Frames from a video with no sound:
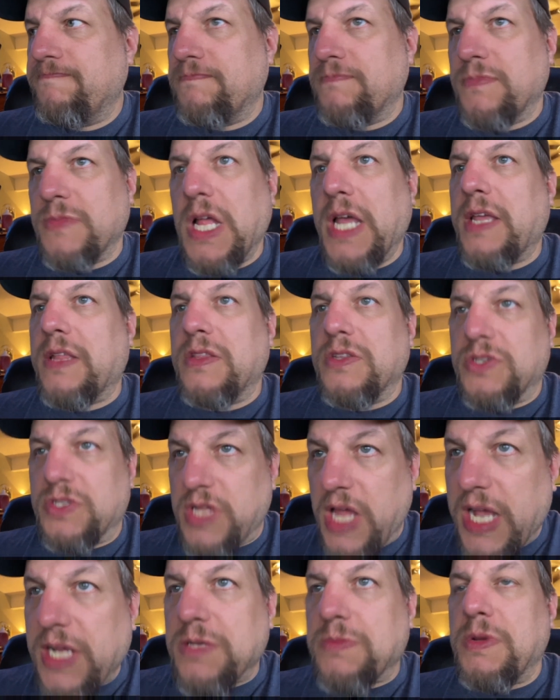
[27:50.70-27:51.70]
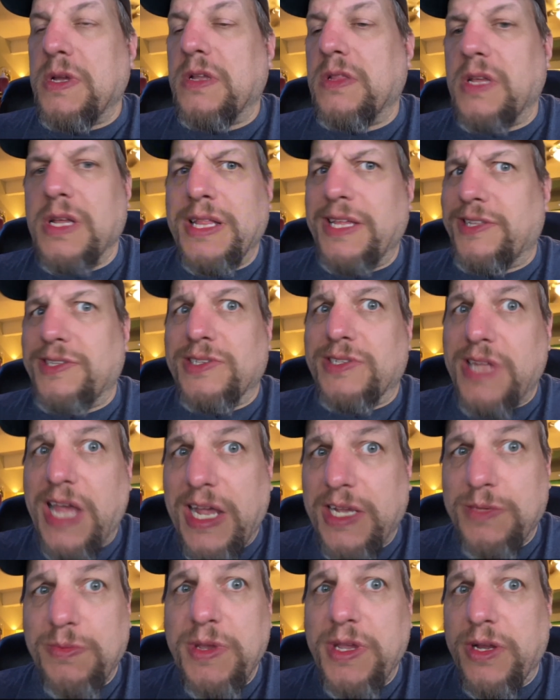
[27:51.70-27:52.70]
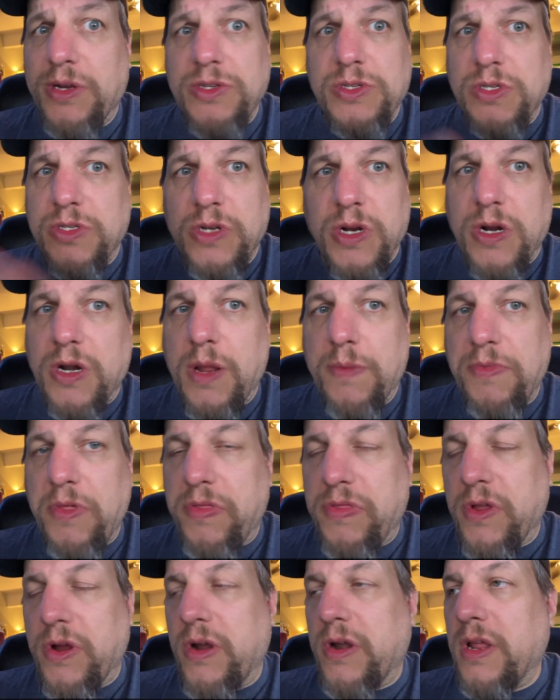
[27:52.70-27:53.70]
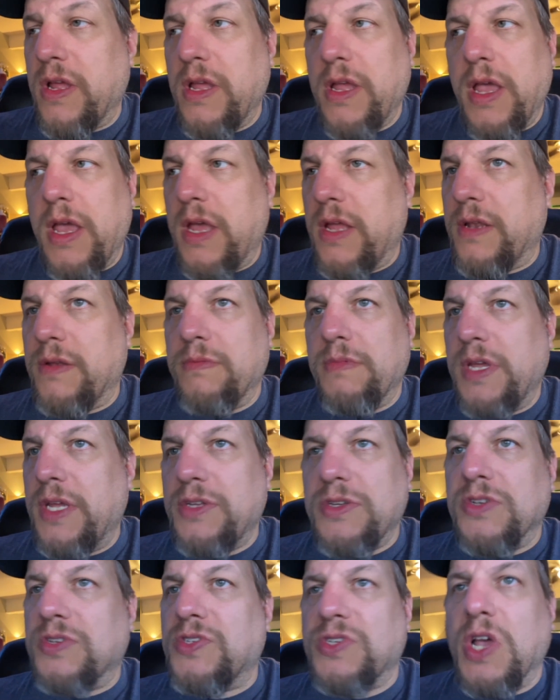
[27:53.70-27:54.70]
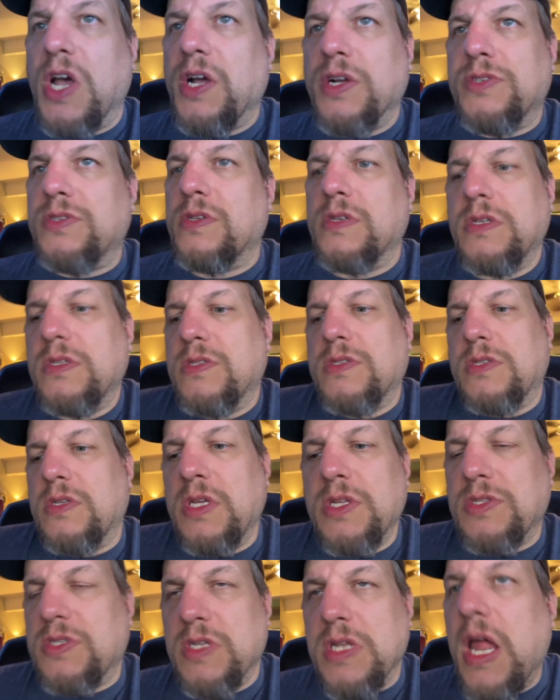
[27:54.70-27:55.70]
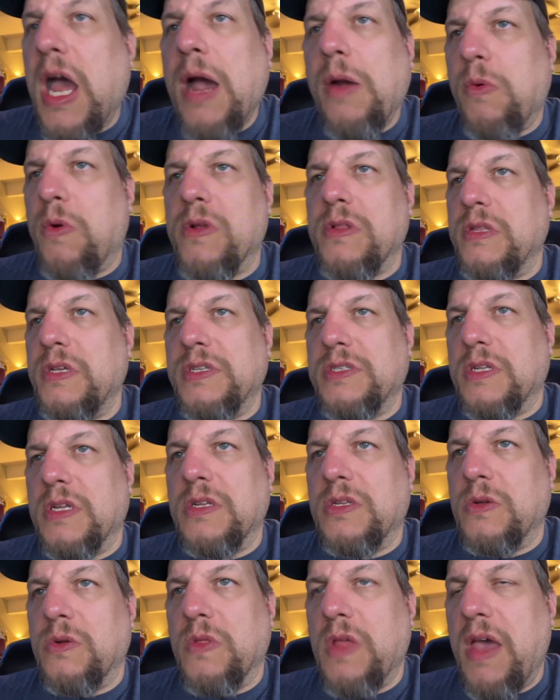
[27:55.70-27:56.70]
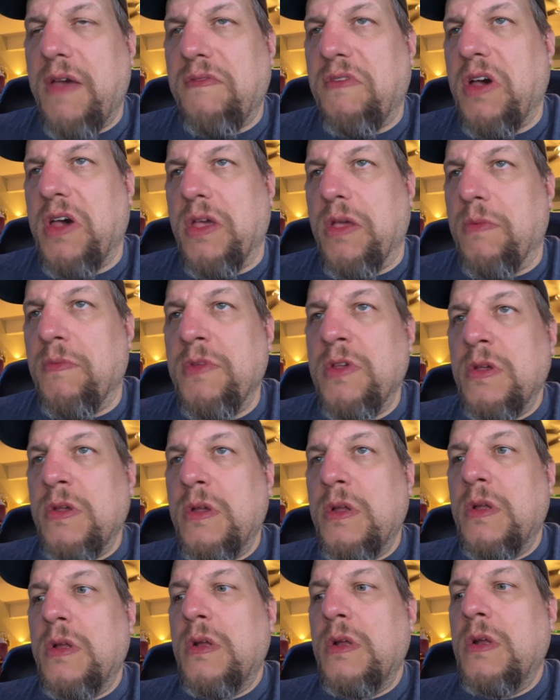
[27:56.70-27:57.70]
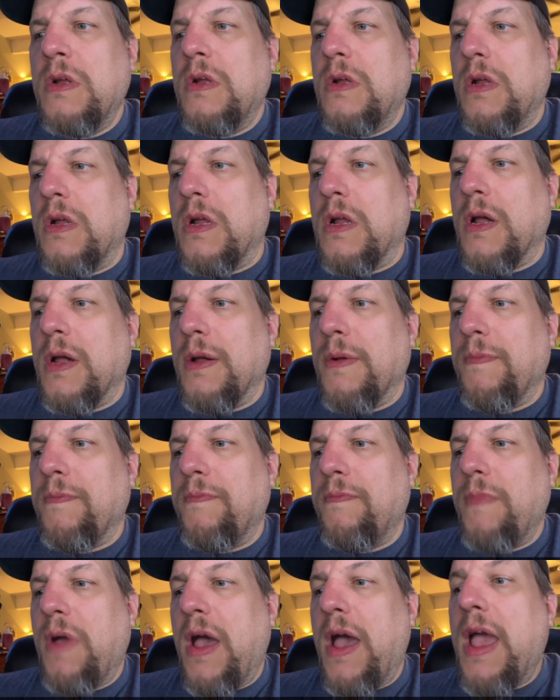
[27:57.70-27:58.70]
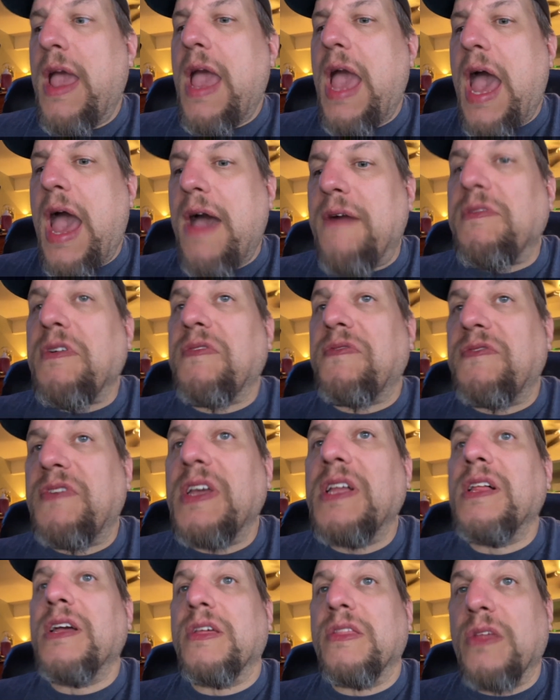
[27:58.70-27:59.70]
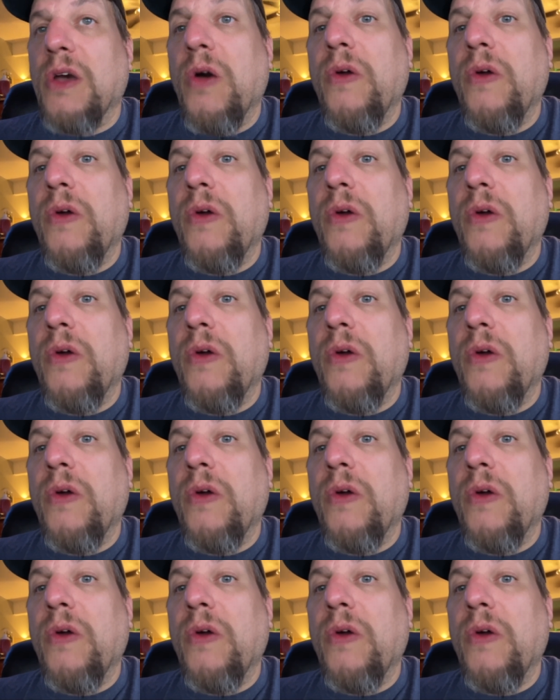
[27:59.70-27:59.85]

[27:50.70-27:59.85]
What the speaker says: like the stock speakers. You turn it up to 30 and it just sucks. It's not worth listening to at that volume. I have a feeling though